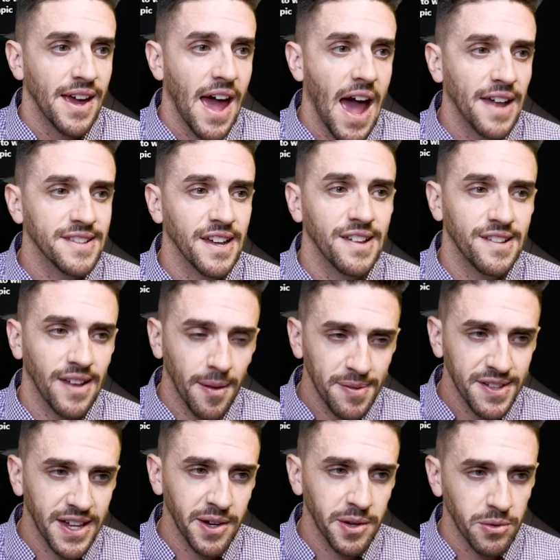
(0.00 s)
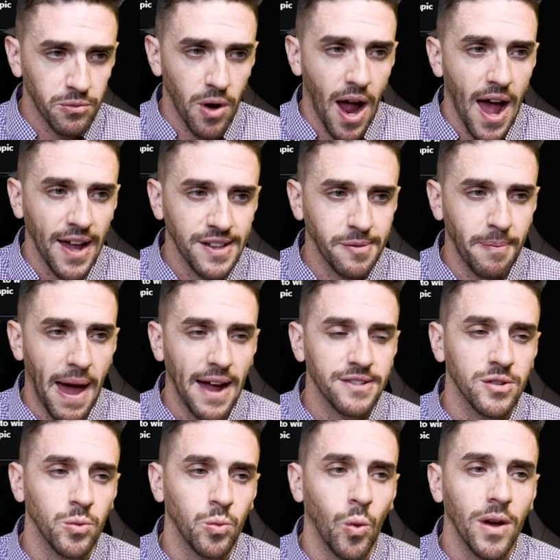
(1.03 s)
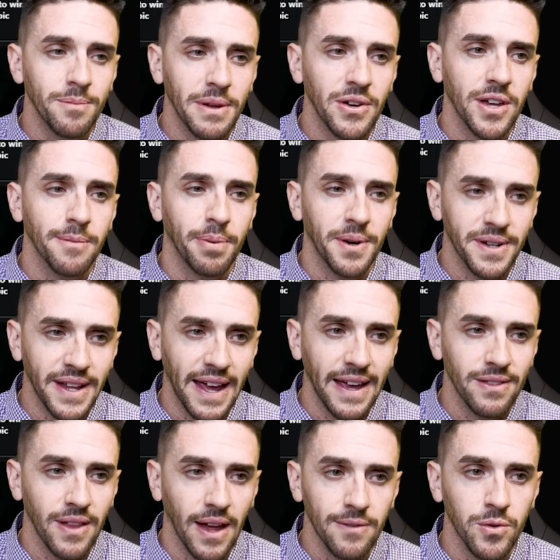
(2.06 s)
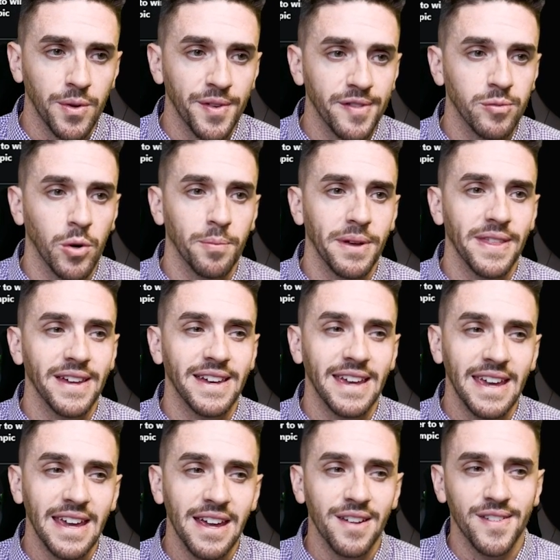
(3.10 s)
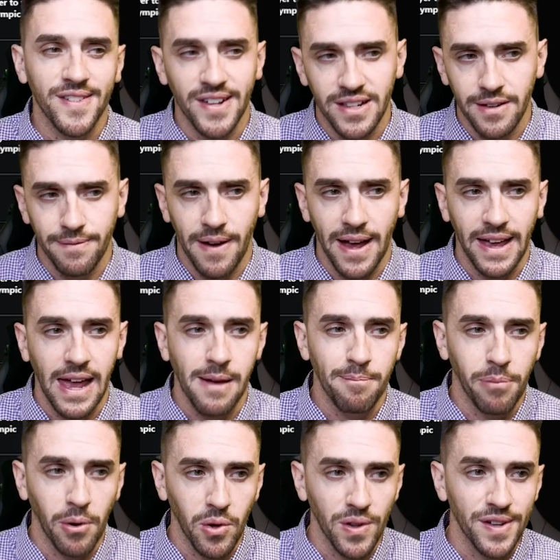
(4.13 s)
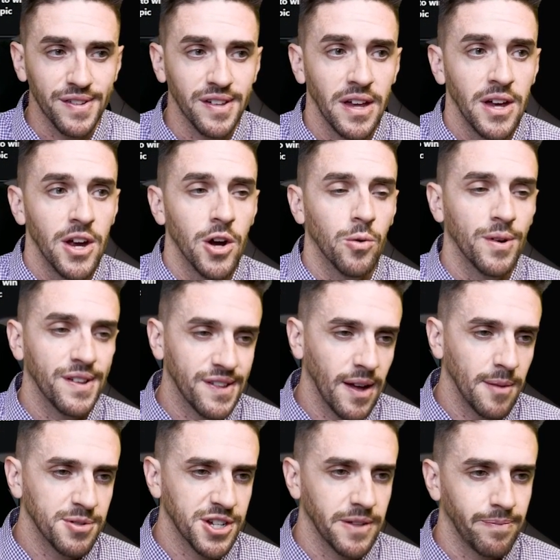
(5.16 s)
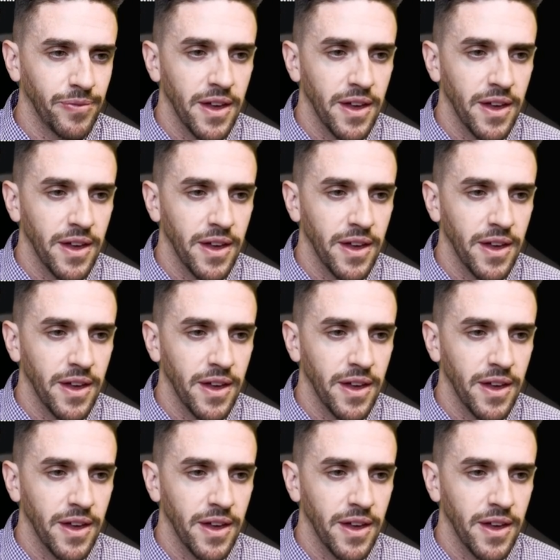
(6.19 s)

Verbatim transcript: as a subsequent rise back to 1 million per day levels will be the key signifying a bullish resumption.